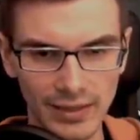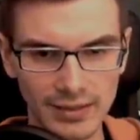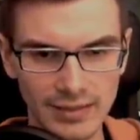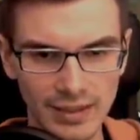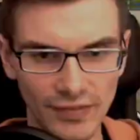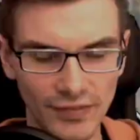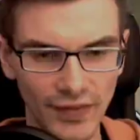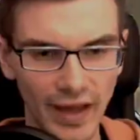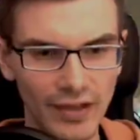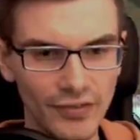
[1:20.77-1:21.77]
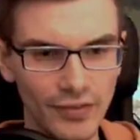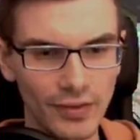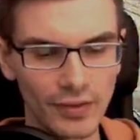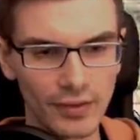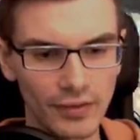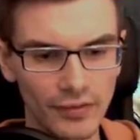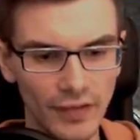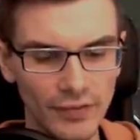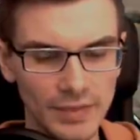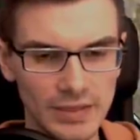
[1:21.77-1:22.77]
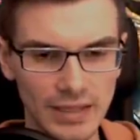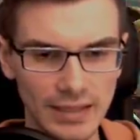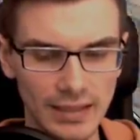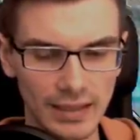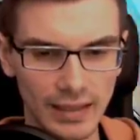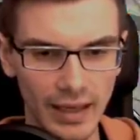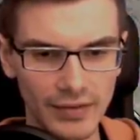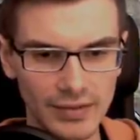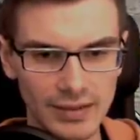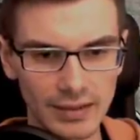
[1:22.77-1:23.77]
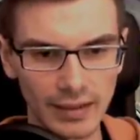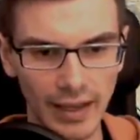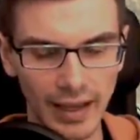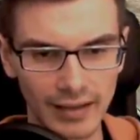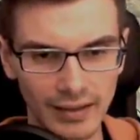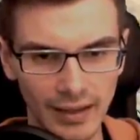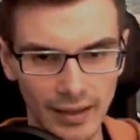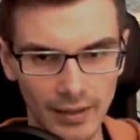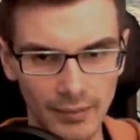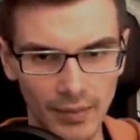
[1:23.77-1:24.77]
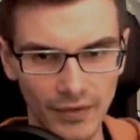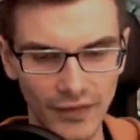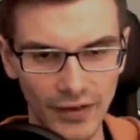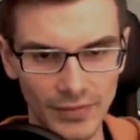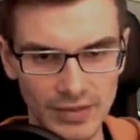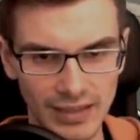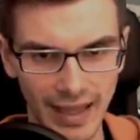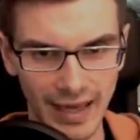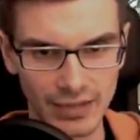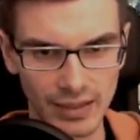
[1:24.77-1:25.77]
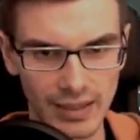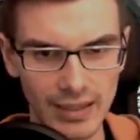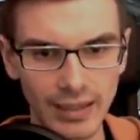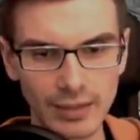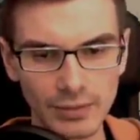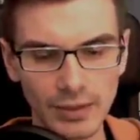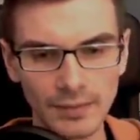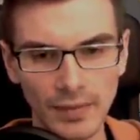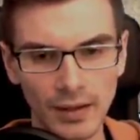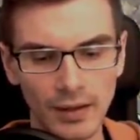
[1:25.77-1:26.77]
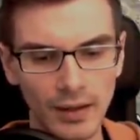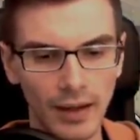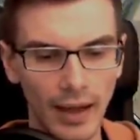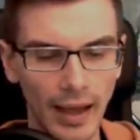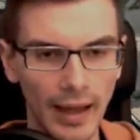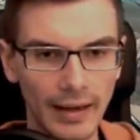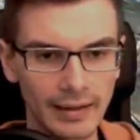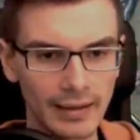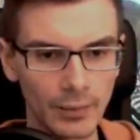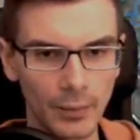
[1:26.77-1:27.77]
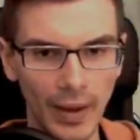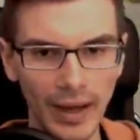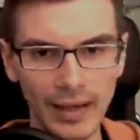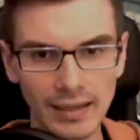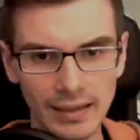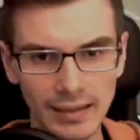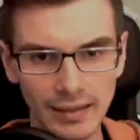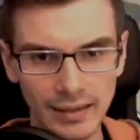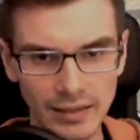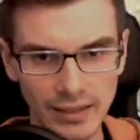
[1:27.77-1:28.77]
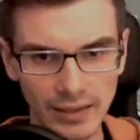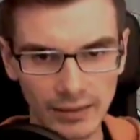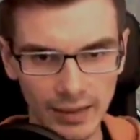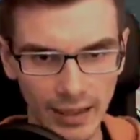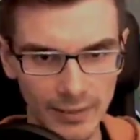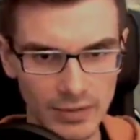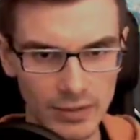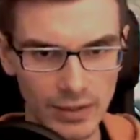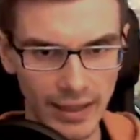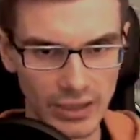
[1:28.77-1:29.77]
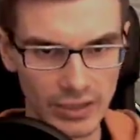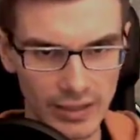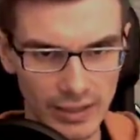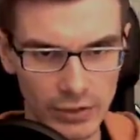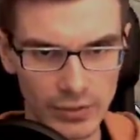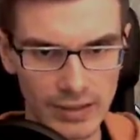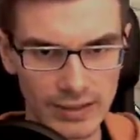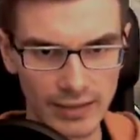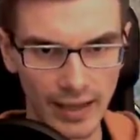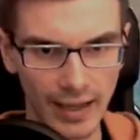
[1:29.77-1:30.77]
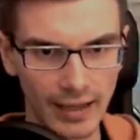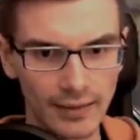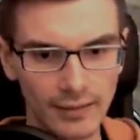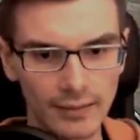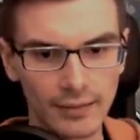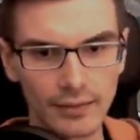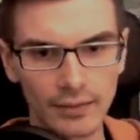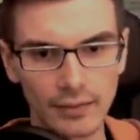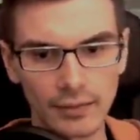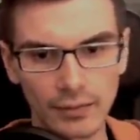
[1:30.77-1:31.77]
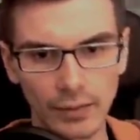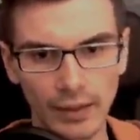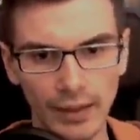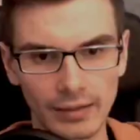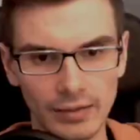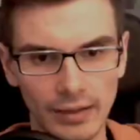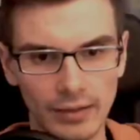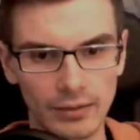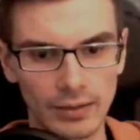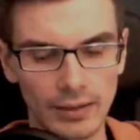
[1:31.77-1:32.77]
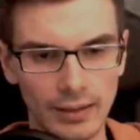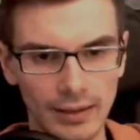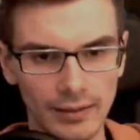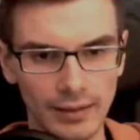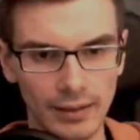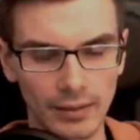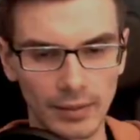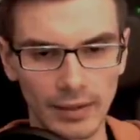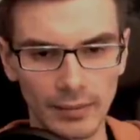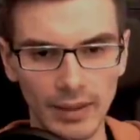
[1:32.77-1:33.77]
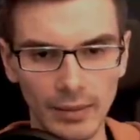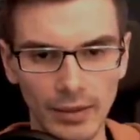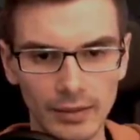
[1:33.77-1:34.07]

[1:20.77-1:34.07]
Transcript: it's a 5% lifesteal and 5% extra healing as well. And by killing jungle camps, you can actually increase that. So what I'll try and do here, unless I get completely body blocked,